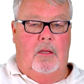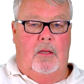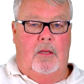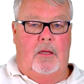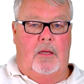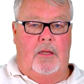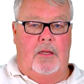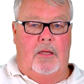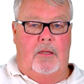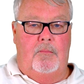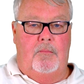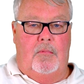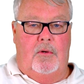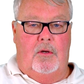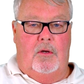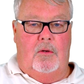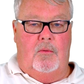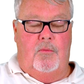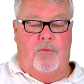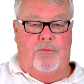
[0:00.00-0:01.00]
Hi, I'm
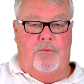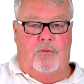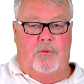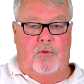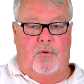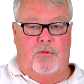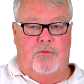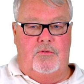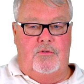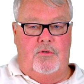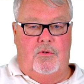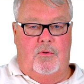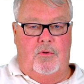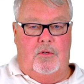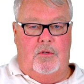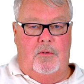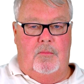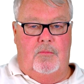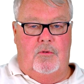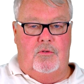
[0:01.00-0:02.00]
Mark with the North
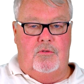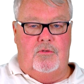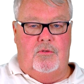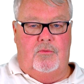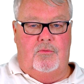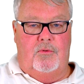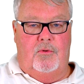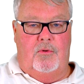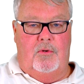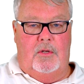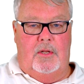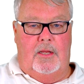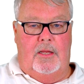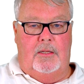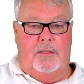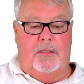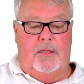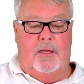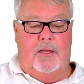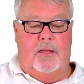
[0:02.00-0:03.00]
Shore Commercial
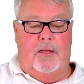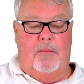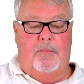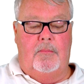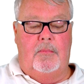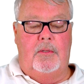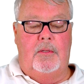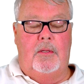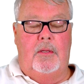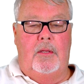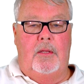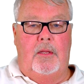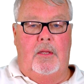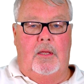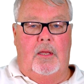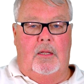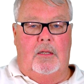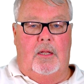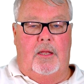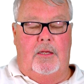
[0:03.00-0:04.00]
I'd
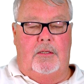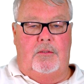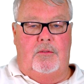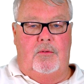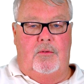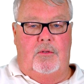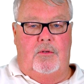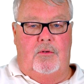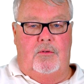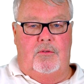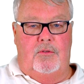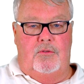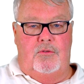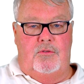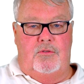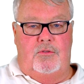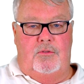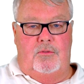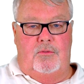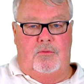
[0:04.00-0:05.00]
like to
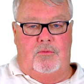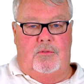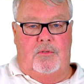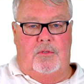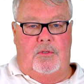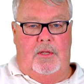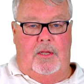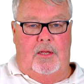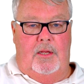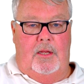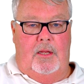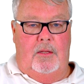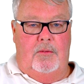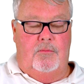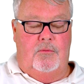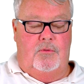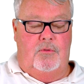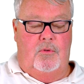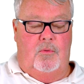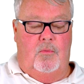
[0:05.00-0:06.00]
introduce you today
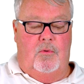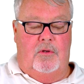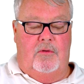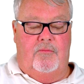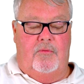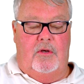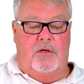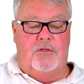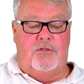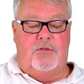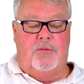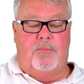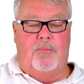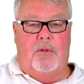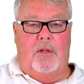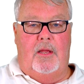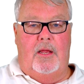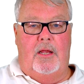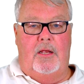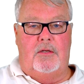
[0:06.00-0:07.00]
to one of our
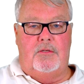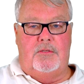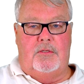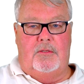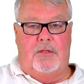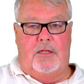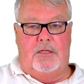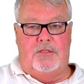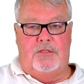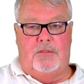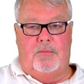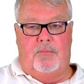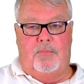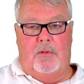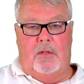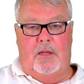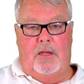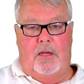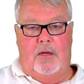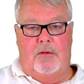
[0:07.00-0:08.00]
suppliers, and that
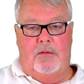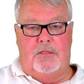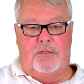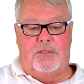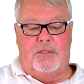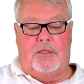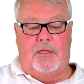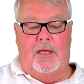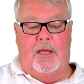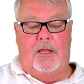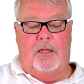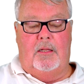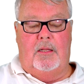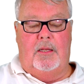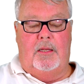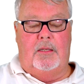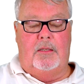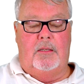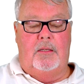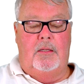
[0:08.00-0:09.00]
supplier is
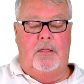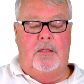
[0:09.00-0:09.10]
Skylink.